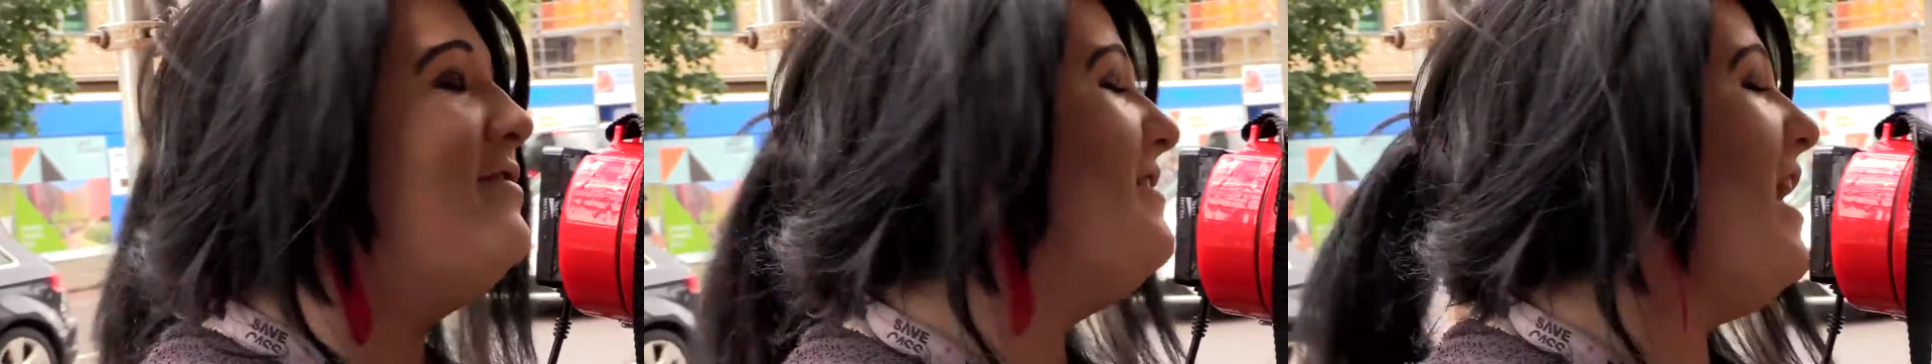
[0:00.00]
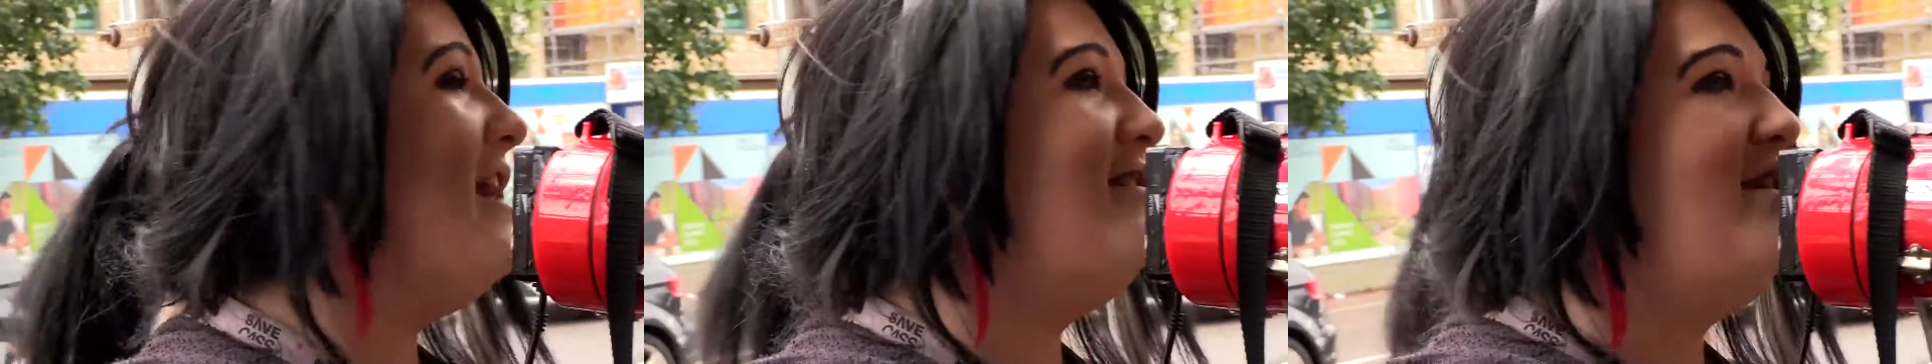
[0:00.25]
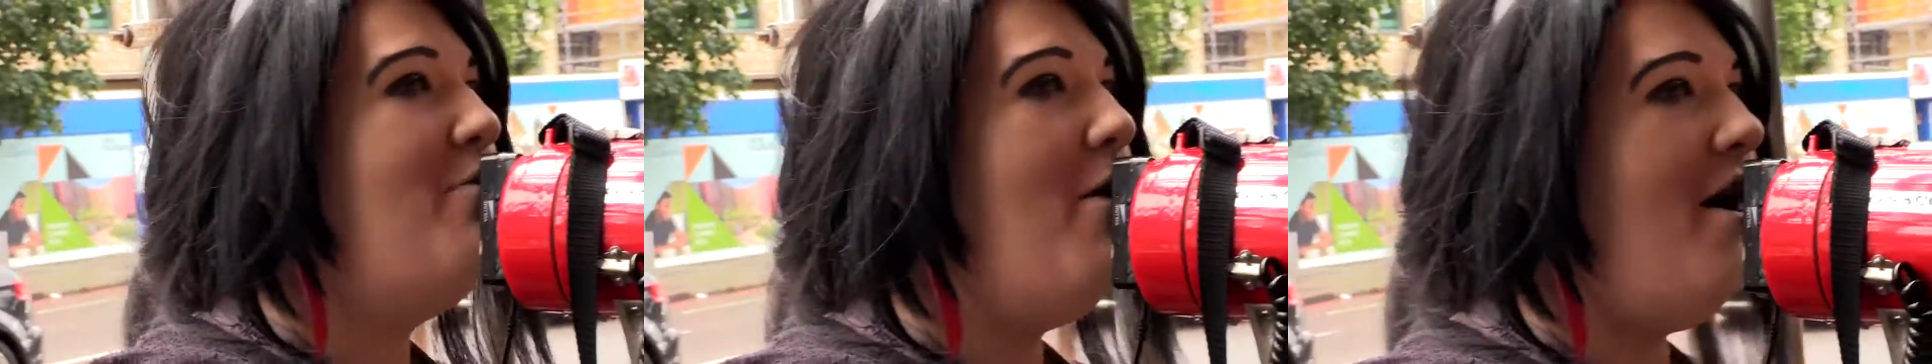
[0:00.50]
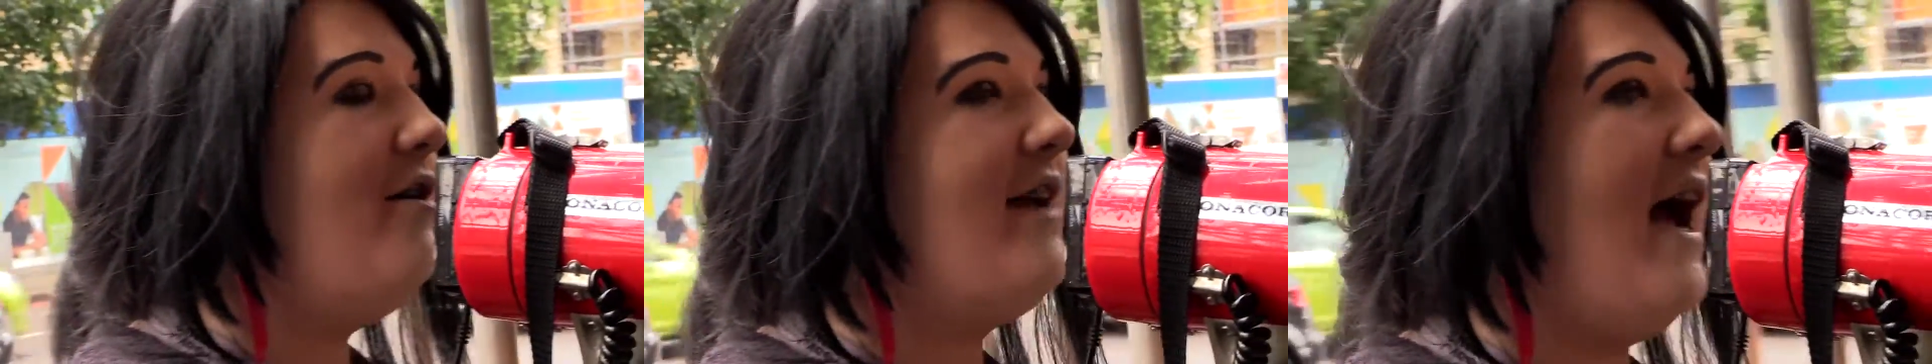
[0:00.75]
staged a
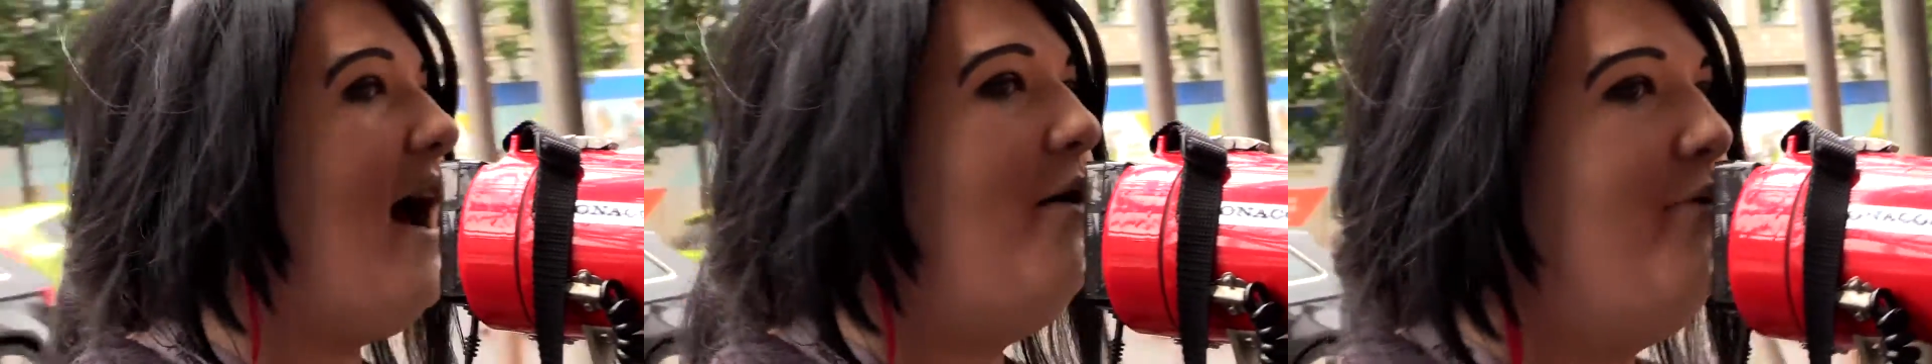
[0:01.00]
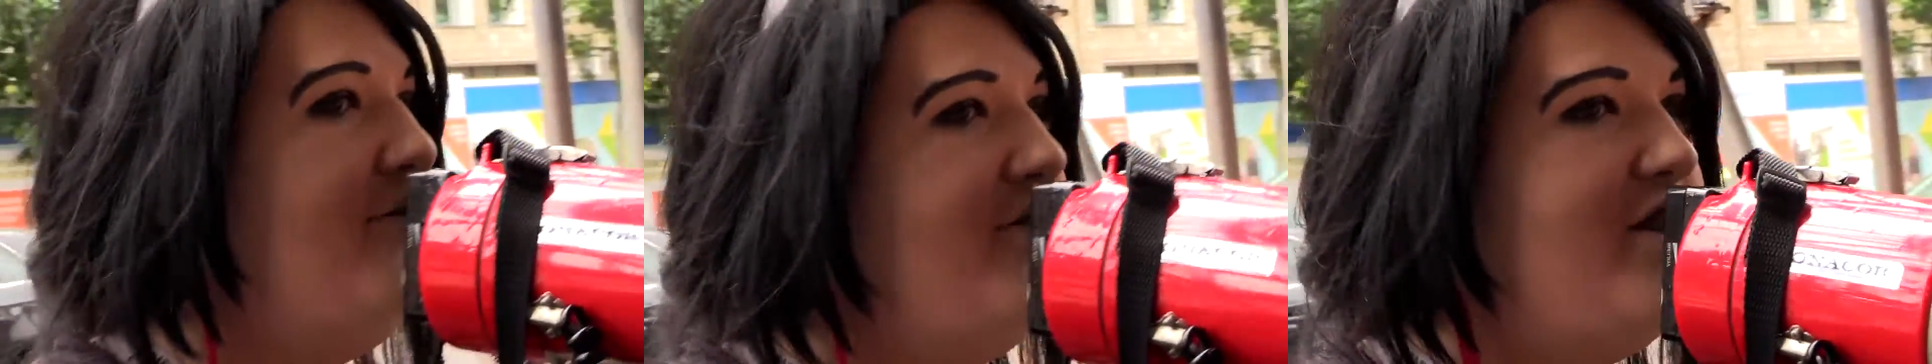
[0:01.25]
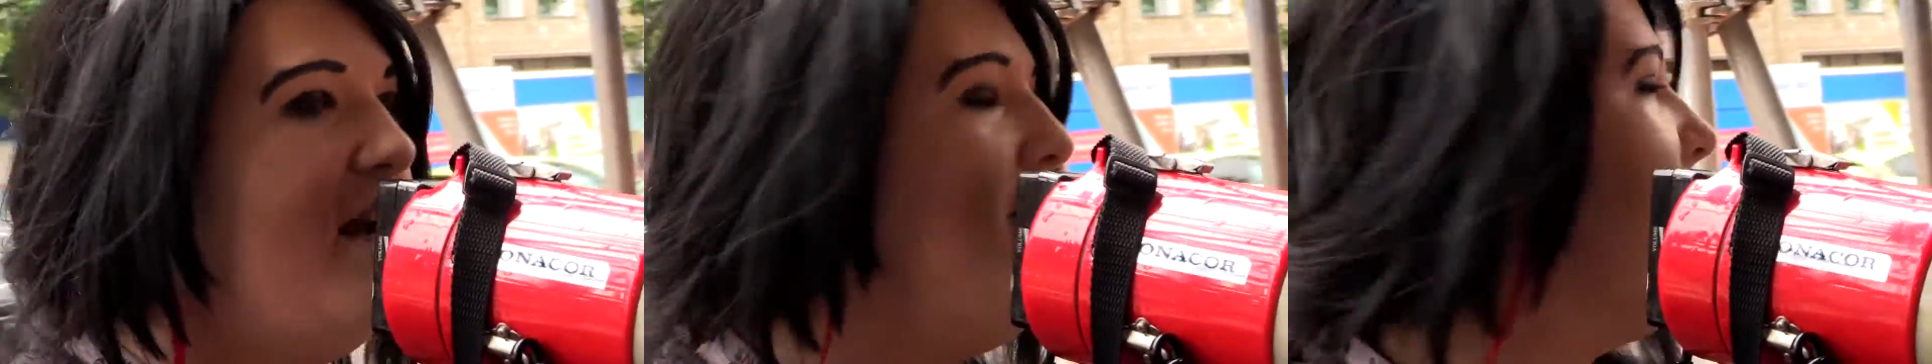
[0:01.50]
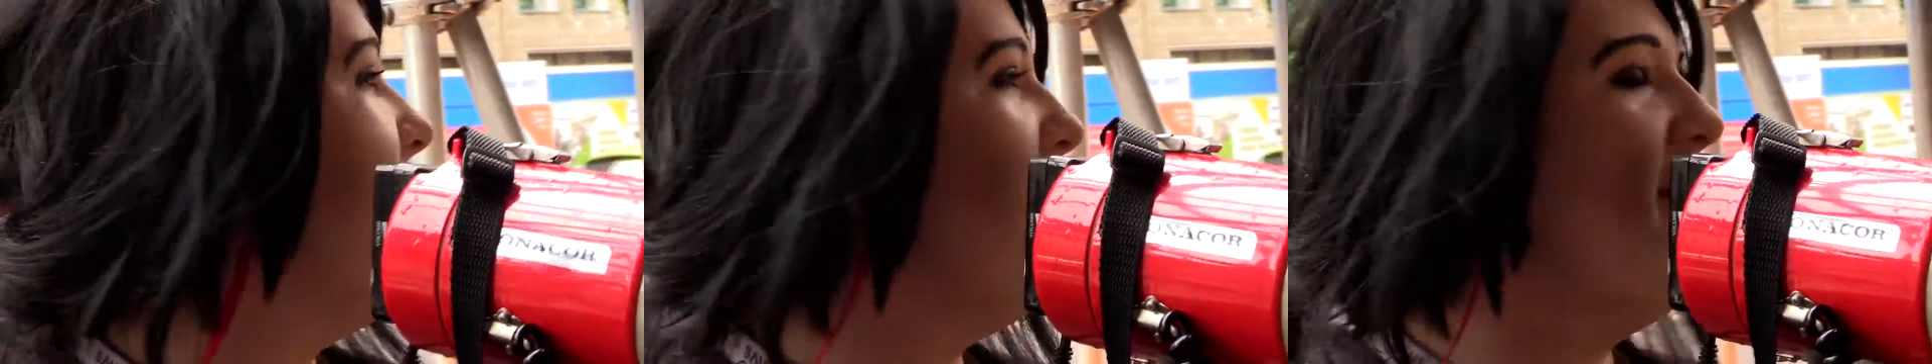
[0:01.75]
walkout with
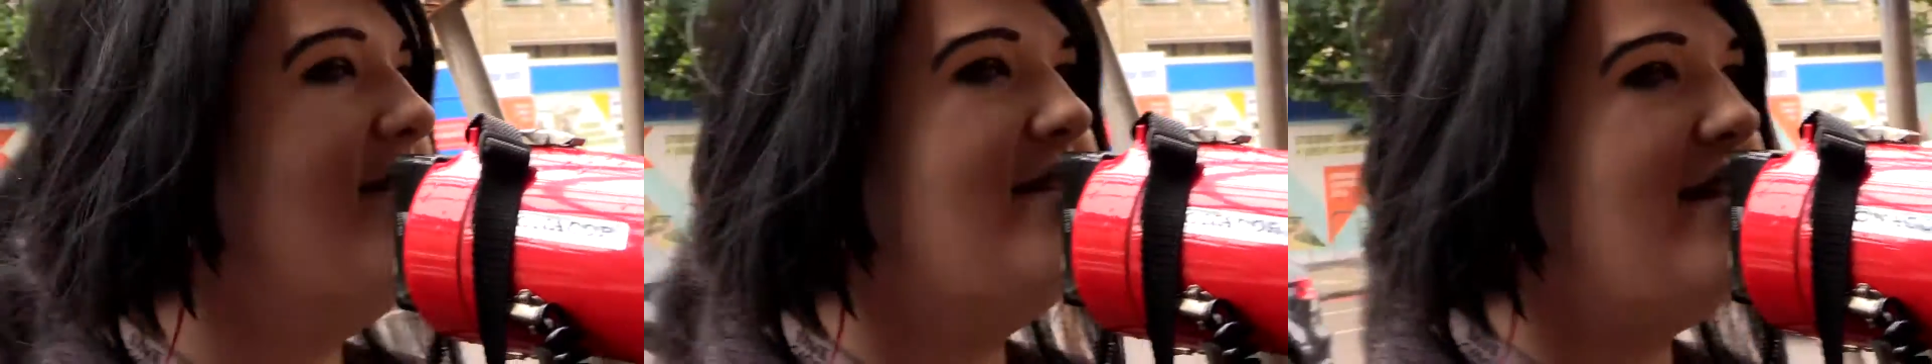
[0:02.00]
students and